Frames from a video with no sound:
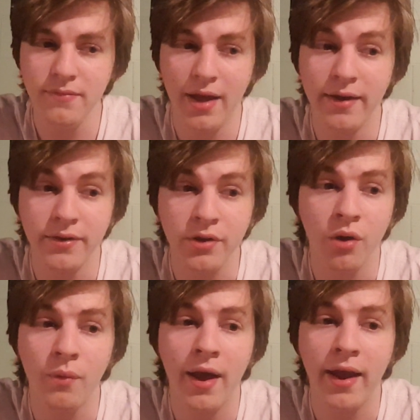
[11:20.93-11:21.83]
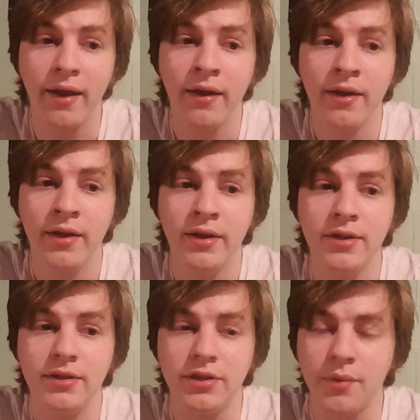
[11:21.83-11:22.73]
And in no way
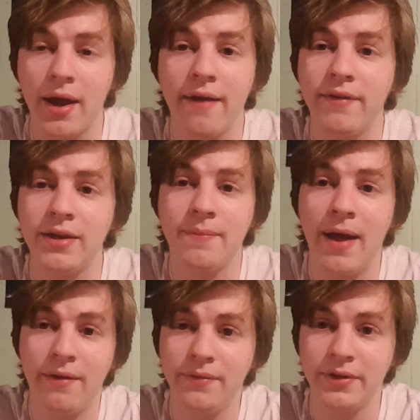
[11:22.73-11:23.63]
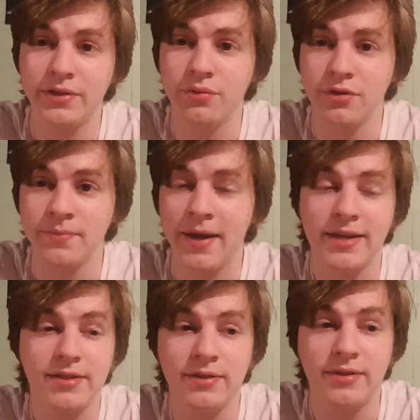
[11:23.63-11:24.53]
do I have any bad feelings towards my
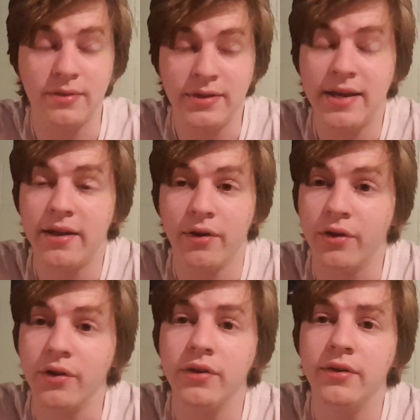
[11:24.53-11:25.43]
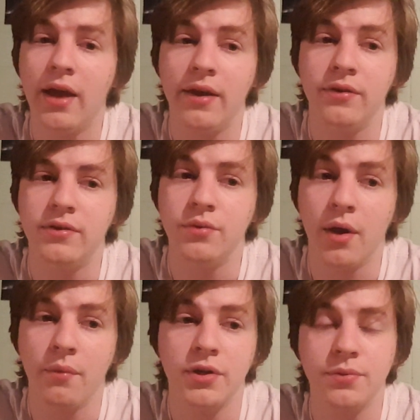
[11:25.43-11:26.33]
ex. Did it hurt? And do
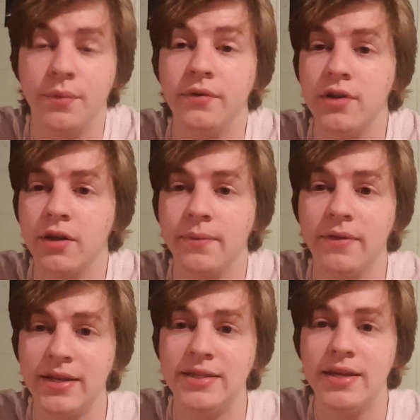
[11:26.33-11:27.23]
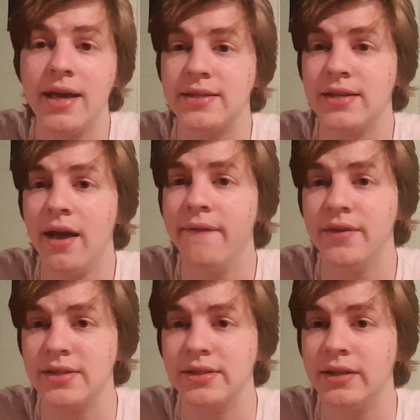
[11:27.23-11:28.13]
I wish we would have talked about things? Yes,
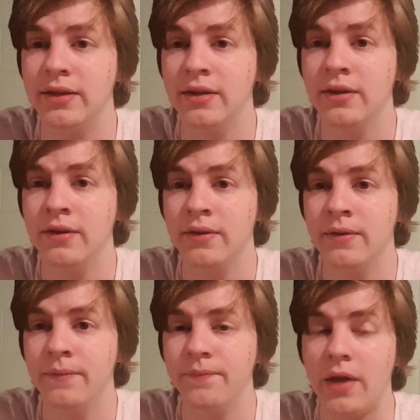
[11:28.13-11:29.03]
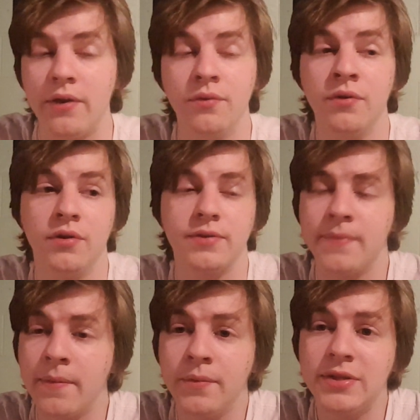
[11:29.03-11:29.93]
obviously. And who knows?
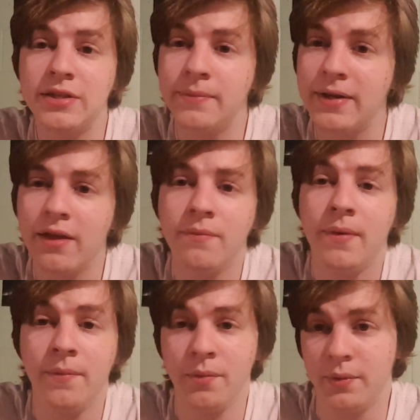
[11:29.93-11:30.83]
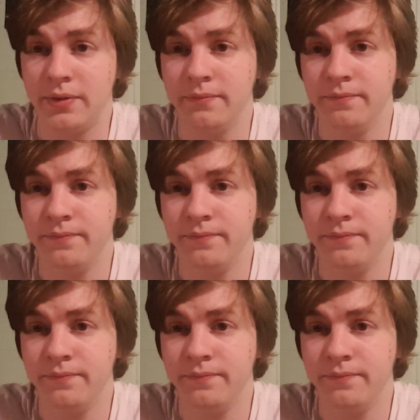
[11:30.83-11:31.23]
Maybe we'd still be together, maybe we wouldn't.